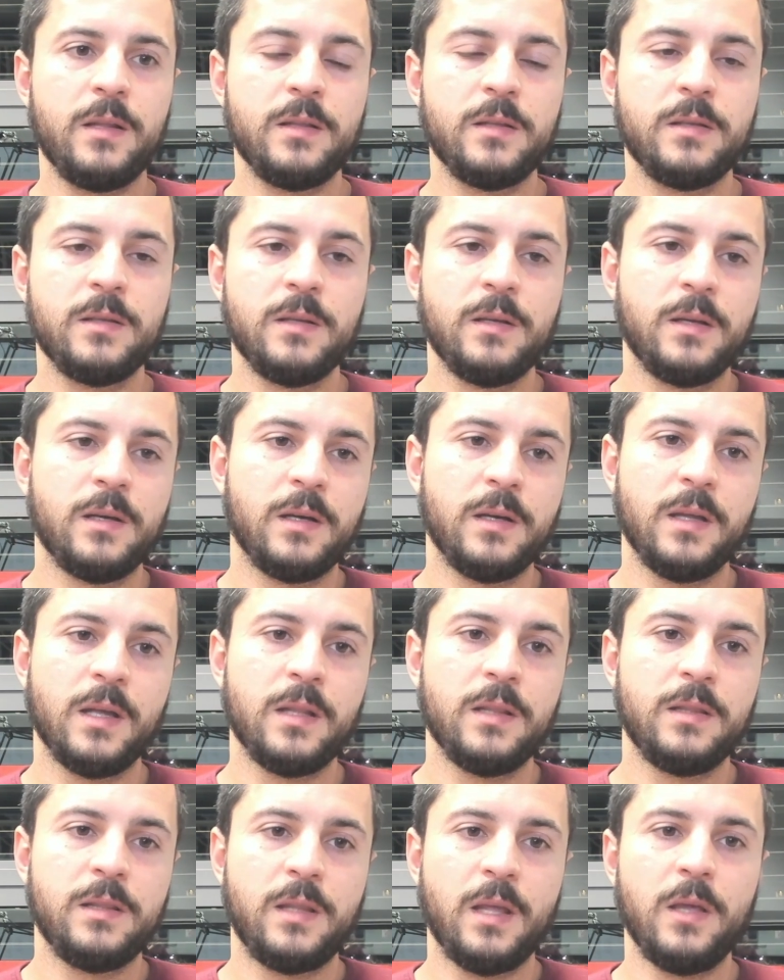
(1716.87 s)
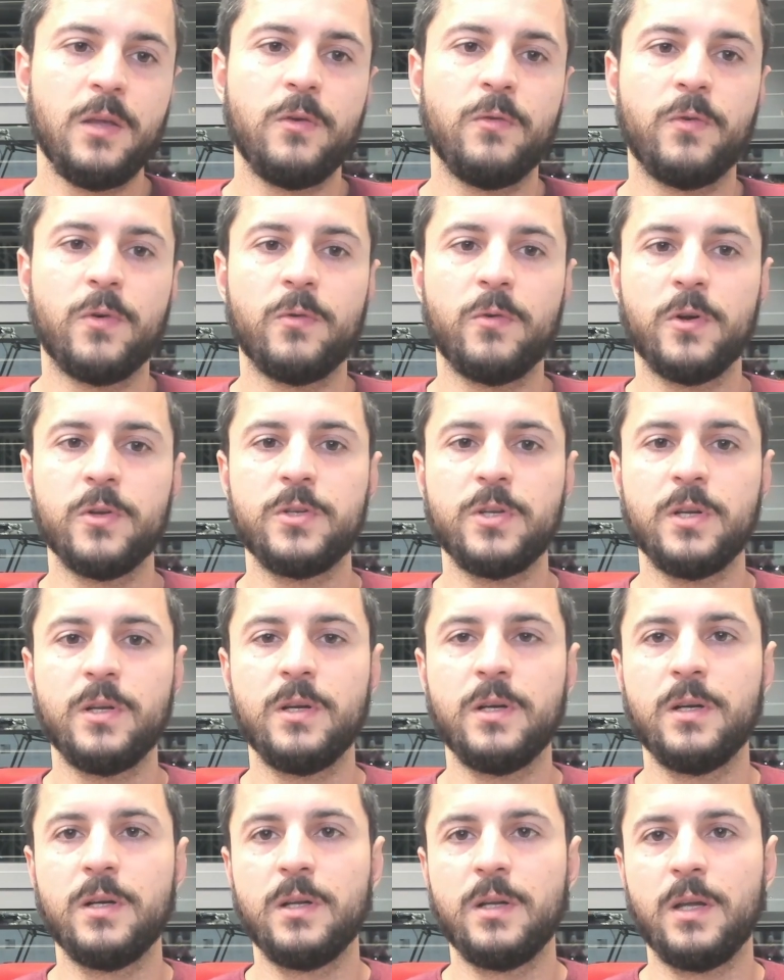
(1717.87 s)
And again, thank you for
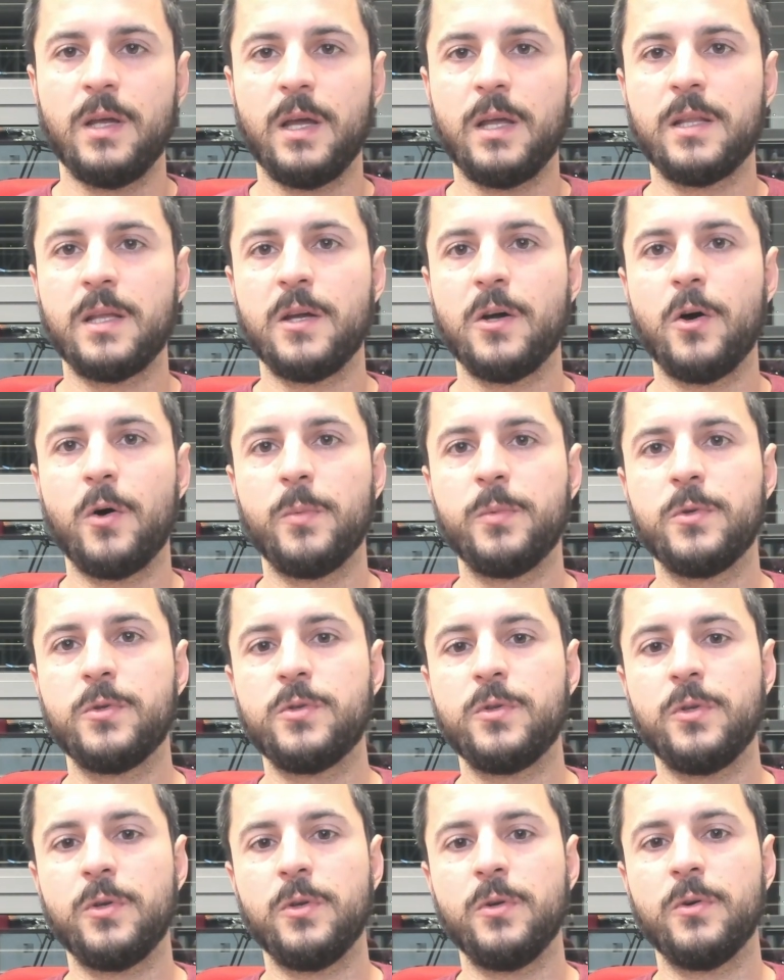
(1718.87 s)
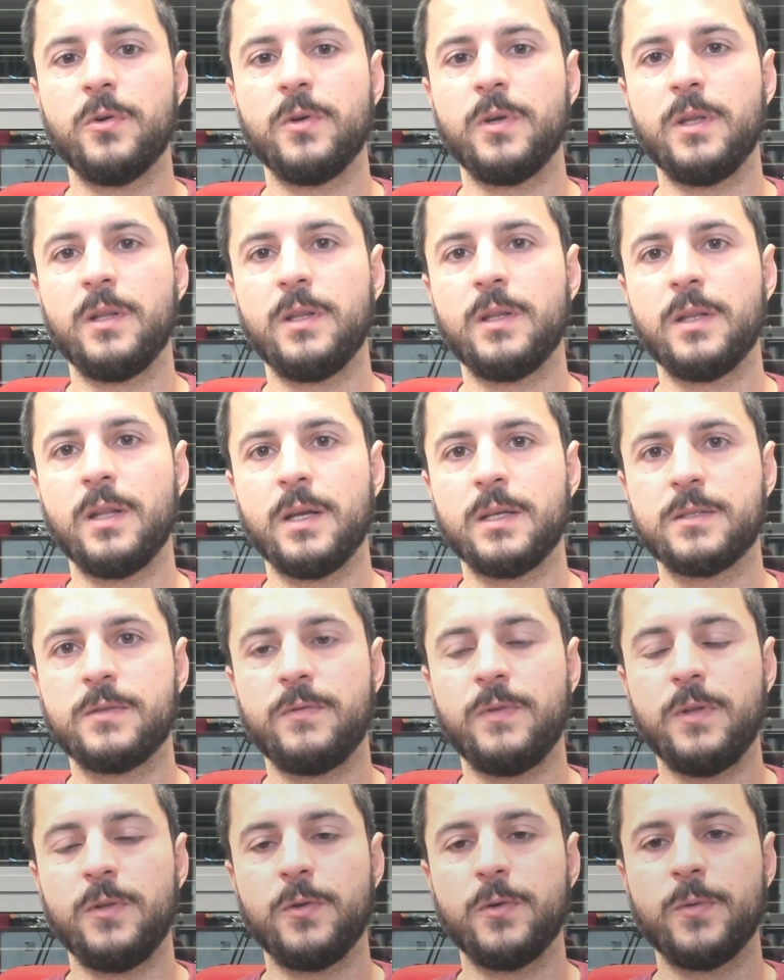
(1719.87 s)
watching, and I hope to see you in the
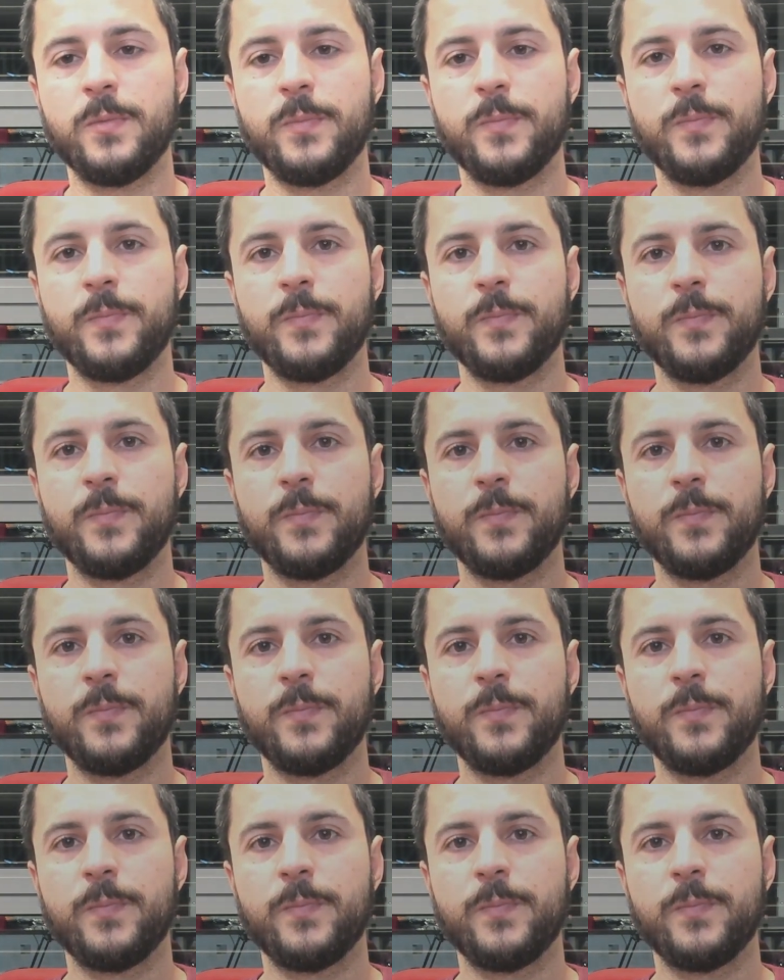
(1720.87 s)
next video.